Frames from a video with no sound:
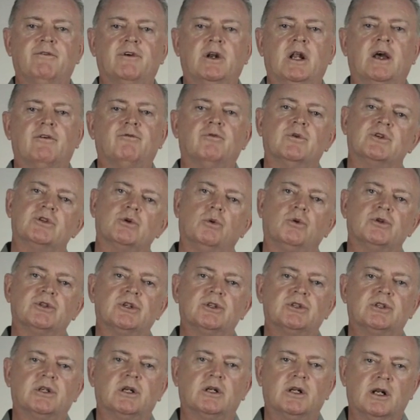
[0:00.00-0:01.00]
have enough
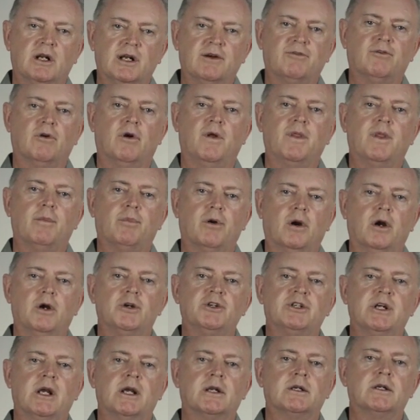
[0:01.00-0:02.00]
resources to deliver on the
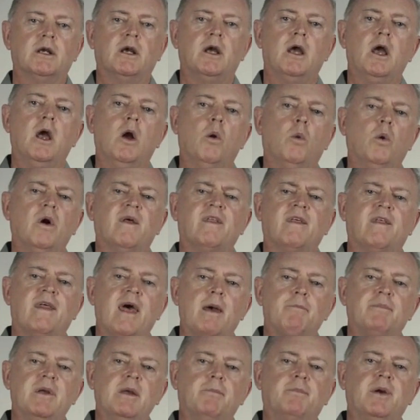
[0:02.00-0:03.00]
project, whether
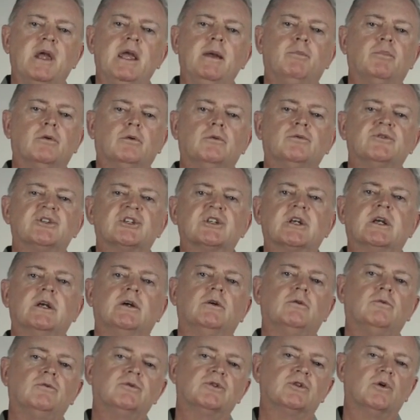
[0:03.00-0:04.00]
that be people,
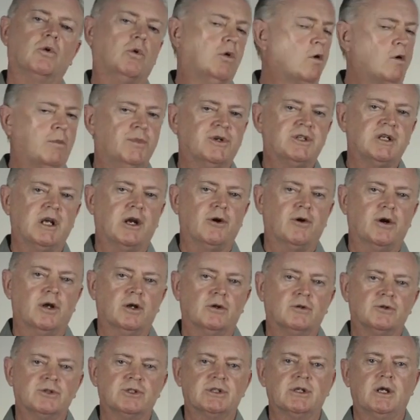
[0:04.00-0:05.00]
skills, or
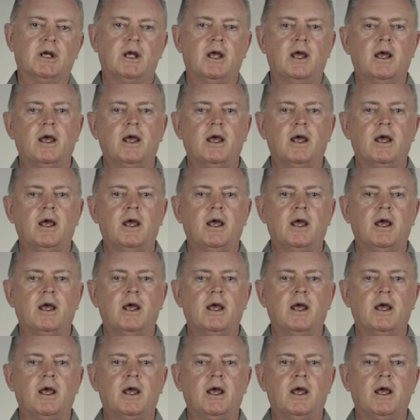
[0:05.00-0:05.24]
materials.